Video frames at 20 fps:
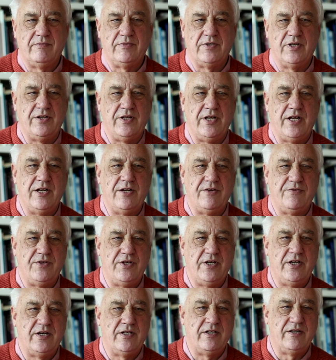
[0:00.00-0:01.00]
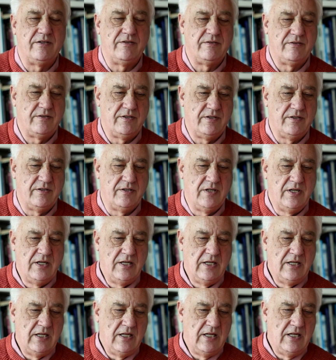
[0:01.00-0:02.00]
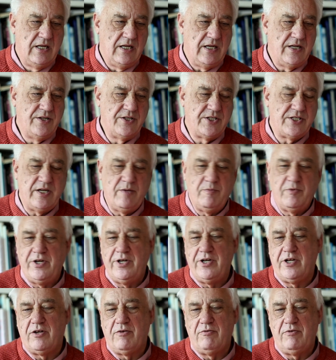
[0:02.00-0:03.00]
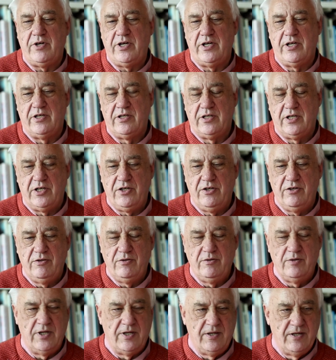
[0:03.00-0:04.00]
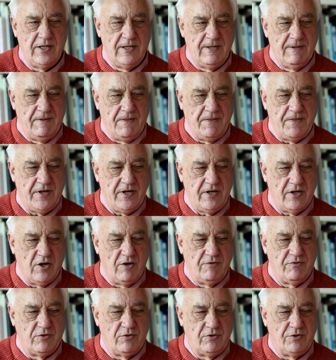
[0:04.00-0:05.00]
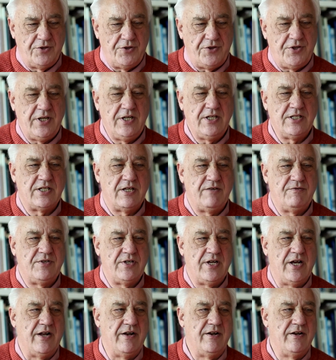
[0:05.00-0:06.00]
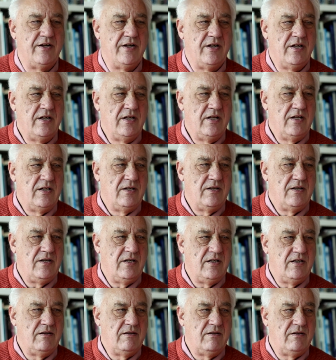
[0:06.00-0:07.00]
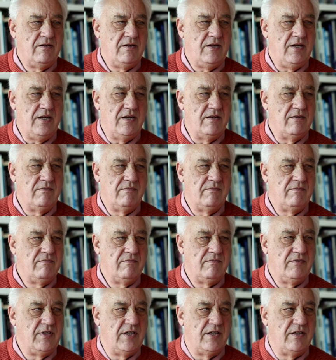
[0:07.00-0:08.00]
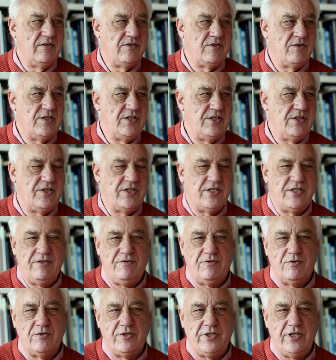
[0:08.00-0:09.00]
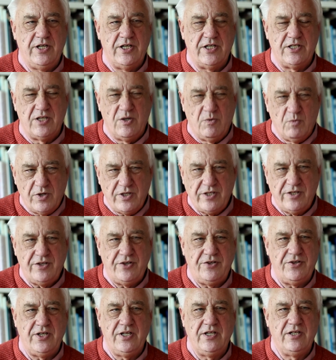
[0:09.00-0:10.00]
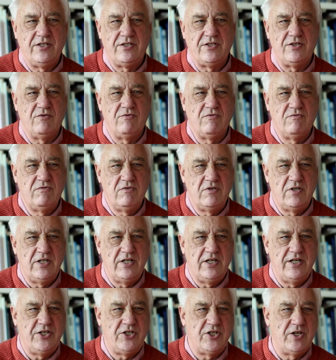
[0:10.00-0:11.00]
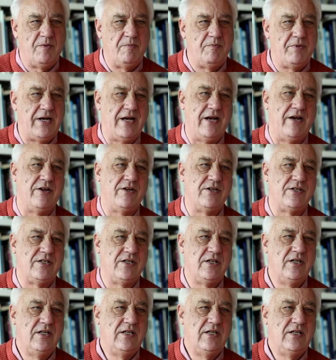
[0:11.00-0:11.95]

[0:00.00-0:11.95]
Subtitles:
at the end of the year. And in the same way in a career, you think, of all the things I've done in 20, 30, 40 years, what are the things that really jump out?